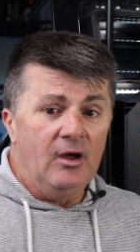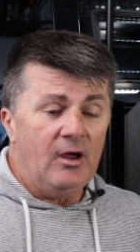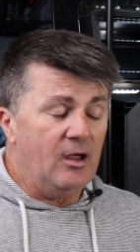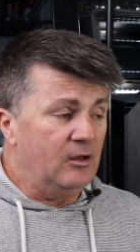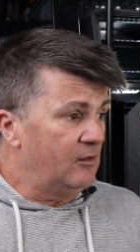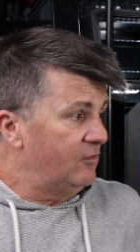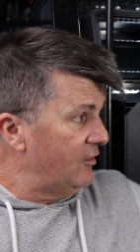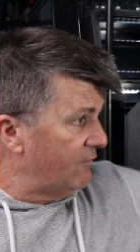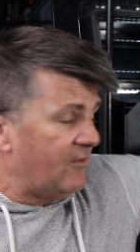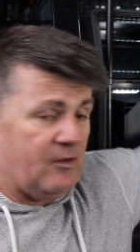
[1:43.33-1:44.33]
and
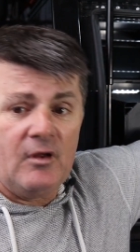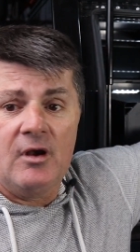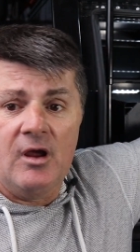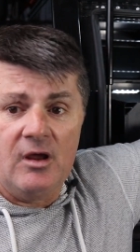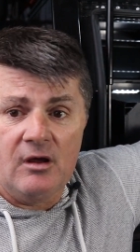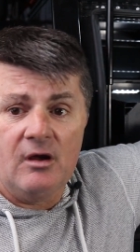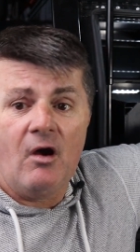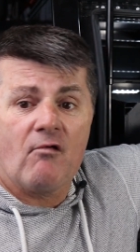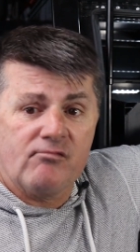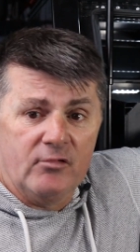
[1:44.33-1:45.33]
this fits in here
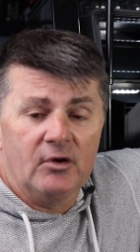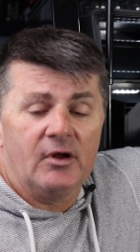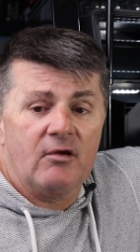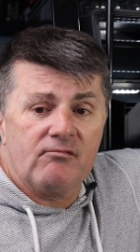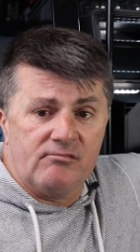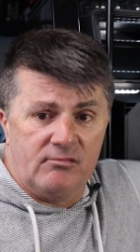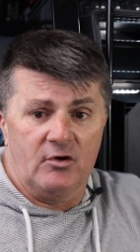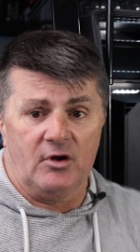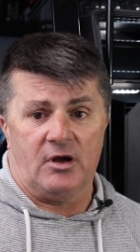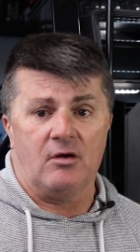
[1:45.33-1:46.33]
really,
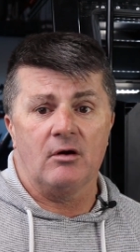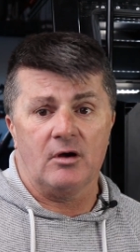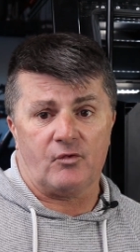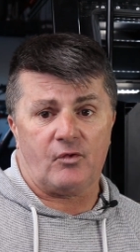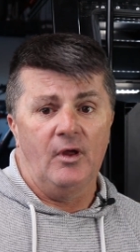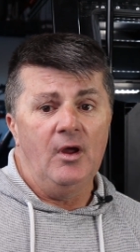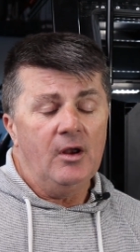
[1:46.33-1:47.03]
really nice.